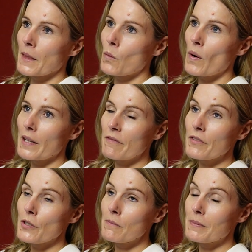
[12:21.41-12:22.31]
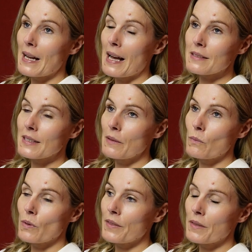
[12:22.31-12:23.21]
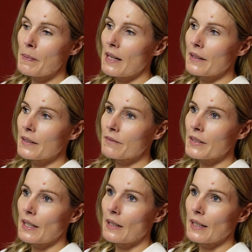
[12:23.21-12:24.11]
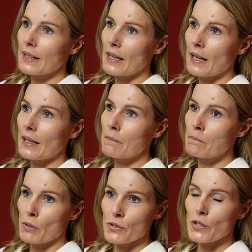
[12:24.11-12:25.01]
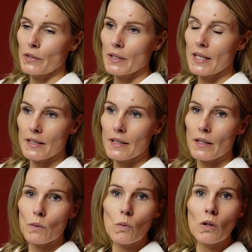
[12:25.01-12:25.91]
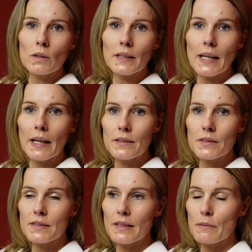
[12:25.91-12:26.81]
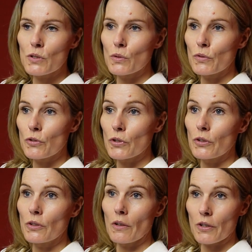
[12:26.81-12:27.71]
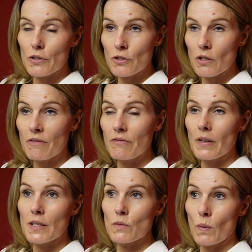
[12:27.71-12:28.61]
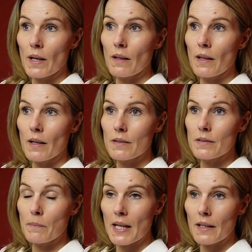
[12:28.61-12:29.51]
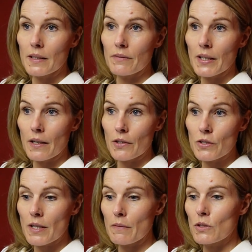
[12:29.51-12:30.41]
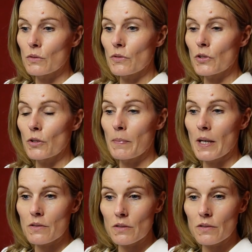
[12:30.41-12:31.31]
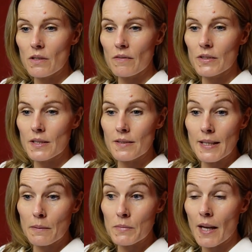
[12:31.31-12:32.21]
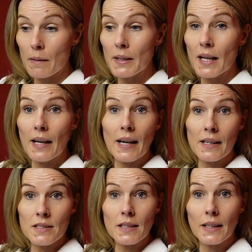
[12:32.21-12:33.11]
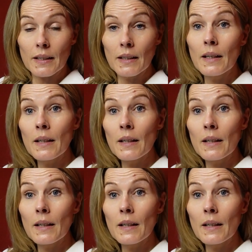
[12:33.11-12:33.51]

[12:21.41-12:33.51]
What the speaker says: Quite a few, but actually with the palliative care, like, I burnt out and I did hit a wall at the end, because I was going through other stuff as well as a palliative care nurse. I was going through personal stuff at the same time, and I actually